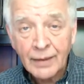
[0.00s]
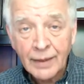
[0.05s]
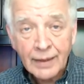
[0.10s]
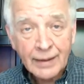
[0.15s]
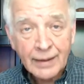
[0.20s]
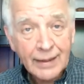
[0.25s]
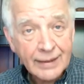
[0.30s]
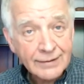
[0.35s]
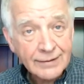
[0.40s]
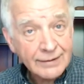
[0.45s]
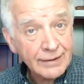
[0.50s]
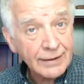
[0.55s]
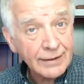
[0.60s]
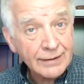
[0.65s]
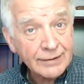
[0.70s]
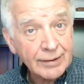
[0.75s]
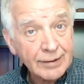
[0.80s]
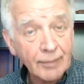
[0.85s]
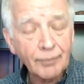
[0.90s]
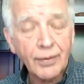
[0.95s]
God said the
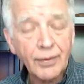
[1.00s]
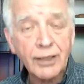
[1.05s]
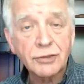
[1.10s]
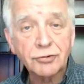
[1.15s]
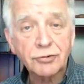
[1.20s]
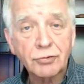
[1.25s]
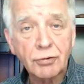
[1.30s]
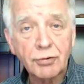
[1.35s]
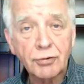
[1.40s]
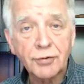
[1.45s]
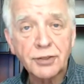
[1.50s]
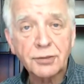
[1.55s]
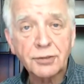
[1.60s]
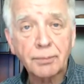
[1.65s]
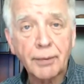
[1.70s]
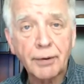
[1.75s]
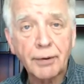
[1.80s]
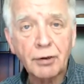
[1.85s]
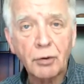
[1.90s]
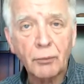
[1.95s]
same thing is true in the
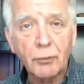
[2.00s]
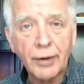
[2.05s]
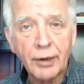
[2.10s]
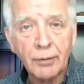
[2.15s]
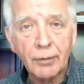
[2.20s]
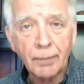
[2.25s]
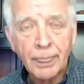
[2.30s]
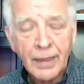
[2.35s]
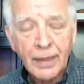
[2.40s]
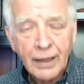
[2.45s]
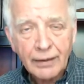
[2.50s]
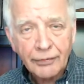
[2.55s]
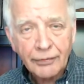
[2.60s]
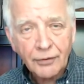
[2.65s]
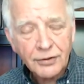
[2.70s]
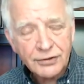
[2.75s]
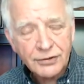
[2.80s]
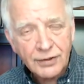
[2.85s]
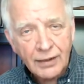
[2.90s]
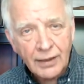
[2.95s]
spirit realm.
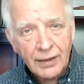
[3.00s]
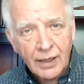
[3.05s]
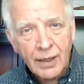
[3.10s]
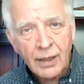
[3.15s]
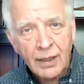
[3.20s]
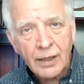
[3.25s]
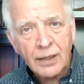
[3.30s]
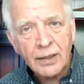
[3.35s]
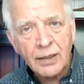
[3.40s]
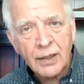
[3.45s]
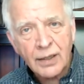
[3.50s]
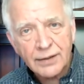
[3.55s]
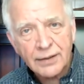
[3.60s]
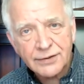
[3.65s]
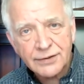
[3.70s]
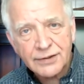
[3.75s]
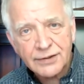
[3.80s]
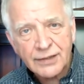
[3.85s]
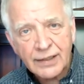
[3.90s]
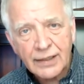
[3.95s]
There's an
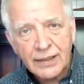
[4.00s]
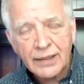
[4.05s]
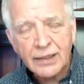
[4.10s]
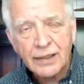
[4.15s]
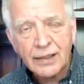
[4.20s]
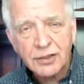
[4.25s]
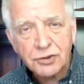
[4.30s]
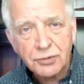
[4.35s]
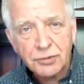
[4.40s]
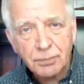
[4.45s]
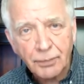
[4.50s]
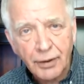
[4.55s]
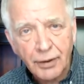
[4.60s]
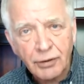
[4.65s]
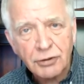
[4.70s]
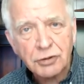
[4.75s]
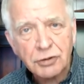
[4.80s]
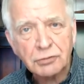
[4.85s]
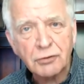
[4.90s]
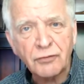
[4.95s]
unseen
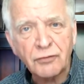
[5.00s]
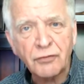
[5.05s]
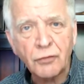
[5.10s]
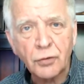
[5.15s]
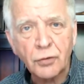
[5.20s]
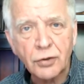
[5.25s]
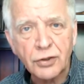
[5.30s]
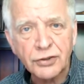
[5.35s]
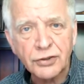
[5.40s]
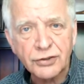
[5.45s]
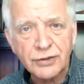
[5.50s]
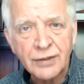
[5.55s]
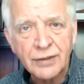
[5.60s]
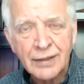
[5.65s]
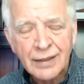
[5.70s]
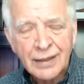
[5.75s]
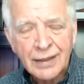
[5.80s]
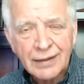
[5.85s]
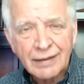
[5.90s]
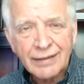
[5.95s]
spiritual force
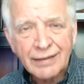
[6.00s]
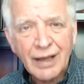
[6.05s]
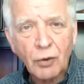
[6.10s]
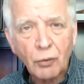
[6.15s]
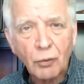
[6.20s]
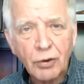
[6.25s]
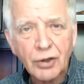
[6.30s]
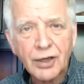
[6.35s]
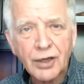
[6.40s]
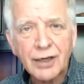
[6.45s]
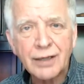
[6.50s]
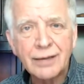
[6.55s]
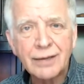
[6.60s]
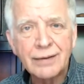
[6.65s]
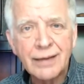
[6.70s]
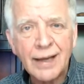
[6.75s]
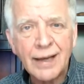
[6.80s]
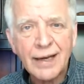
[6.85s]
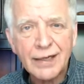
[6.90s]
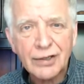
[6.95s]
that will
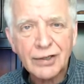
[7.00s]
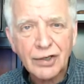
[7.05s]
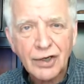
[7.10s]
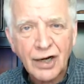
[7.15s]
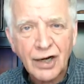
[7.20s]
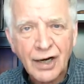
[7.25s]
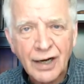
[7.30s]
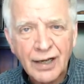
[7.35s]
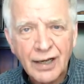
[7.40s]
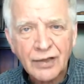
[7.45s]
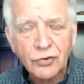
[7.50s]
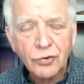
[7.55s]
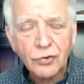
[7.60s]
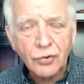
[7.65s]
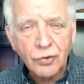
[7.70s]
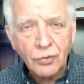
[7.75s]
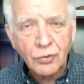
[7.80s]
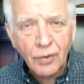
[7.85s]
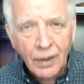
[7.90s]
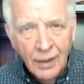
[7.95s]
connect God
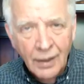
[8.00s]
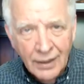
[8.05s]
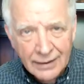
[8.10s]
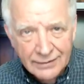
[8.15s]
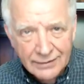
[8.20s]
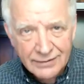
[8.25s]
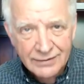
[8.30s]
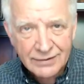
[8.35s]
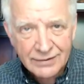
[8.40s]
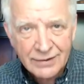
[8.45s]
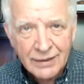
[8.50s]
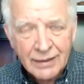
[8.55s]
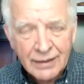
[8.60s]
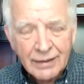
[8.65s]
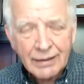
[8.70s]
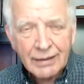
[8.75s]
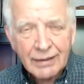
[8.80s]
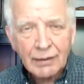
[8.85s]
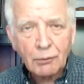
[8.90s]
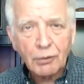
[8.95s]
to us,
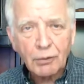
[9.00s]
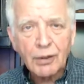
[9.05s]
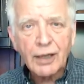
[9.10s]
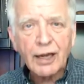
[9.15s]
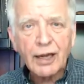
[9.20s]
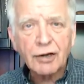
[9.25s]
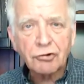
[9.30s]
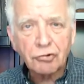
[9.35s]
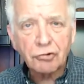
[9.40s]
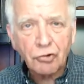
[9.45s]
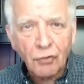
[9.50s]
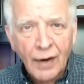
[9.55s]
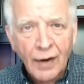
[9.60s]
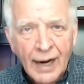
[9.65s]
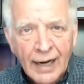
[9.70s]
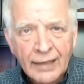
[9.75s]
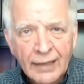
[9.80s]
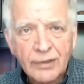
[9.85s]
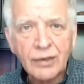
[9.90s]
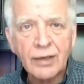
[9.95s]
it will
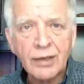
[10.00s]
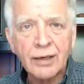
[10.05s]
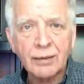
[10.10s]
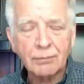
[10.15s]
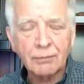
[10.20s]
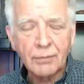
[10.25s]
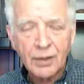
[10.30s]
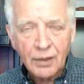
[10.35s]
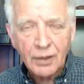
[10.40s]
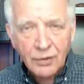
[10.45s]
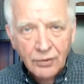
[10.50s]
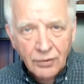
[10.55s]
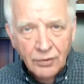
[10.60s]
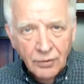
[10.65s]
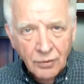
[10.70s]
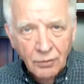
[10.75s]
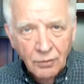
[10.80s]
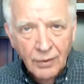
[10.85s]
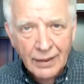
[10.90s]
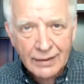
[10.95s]
attract Him
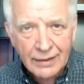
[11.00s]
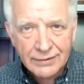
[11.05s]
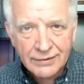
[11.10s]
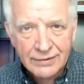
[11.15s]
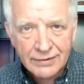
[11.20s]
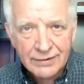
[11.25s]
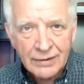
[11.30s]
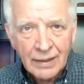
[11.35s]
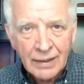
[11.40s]
to us.